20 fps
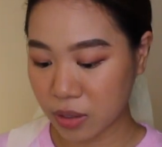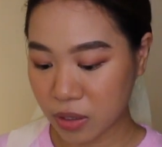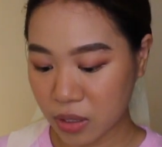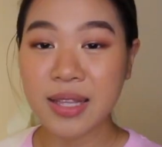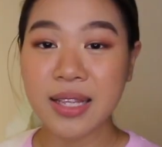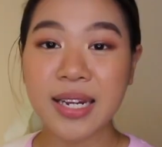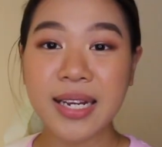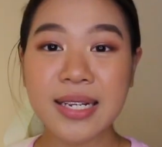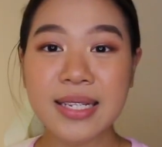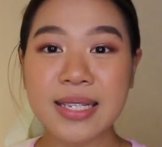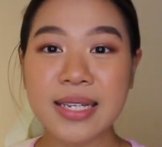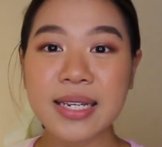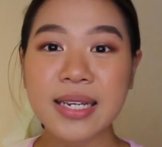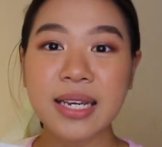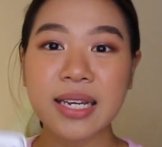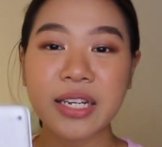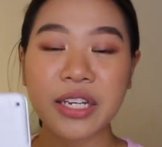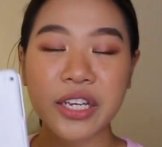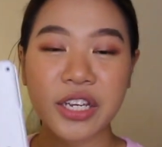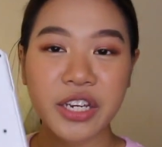The next thing
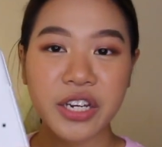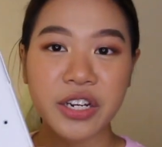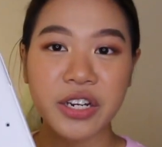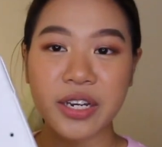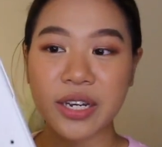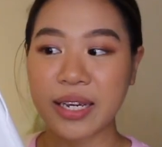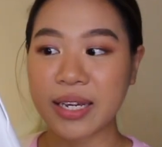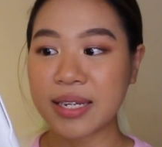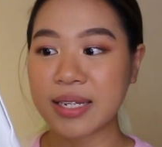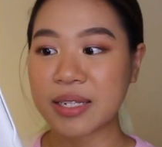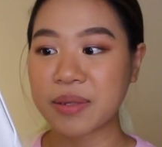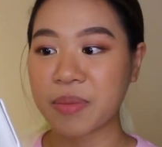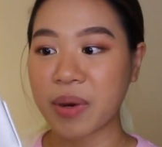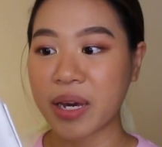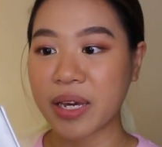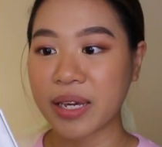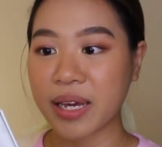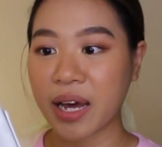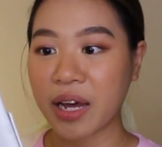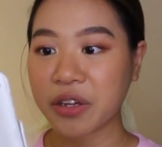in here is
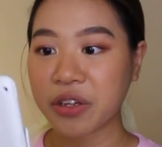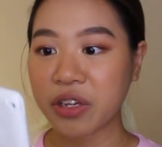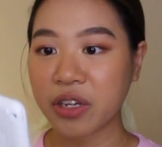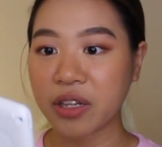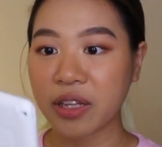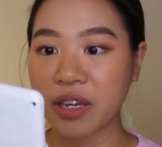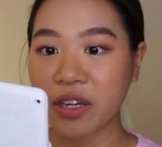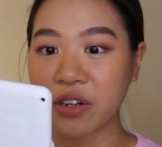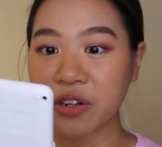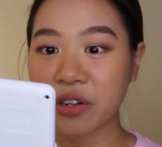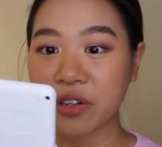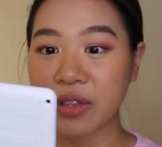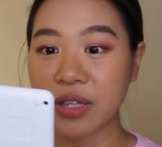my calculator.